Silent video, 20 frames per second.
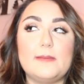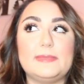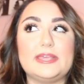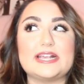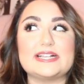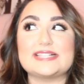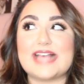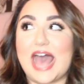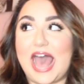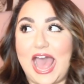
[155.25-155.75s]

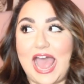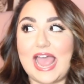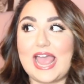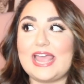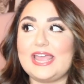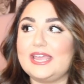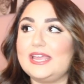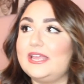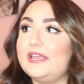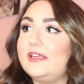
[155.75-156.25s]
because
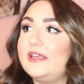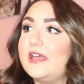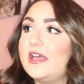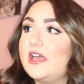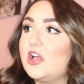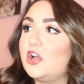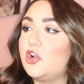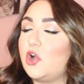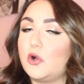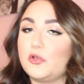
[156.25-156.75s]
I
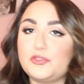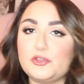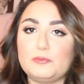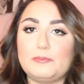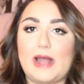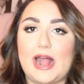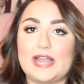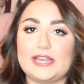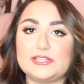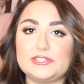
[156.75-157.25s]
go through
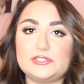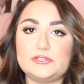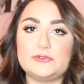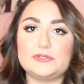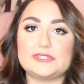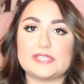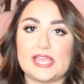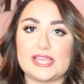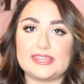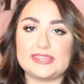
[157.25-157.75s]

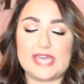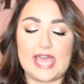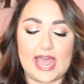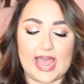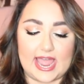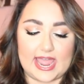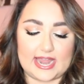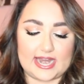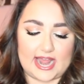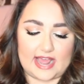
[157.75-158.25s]
bodysuits like
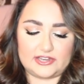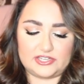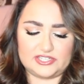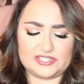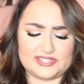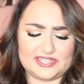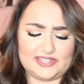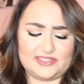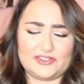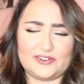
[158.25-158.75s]
that, and I
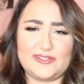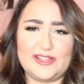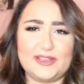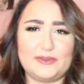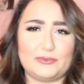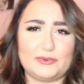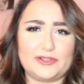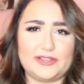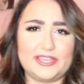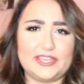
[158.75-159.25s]
just think they're
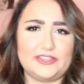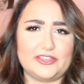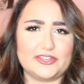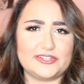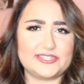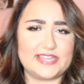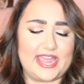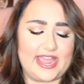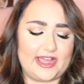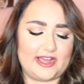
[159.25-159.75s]
like really
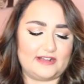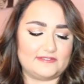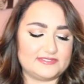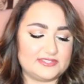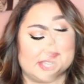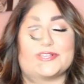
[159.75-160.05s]
good to have.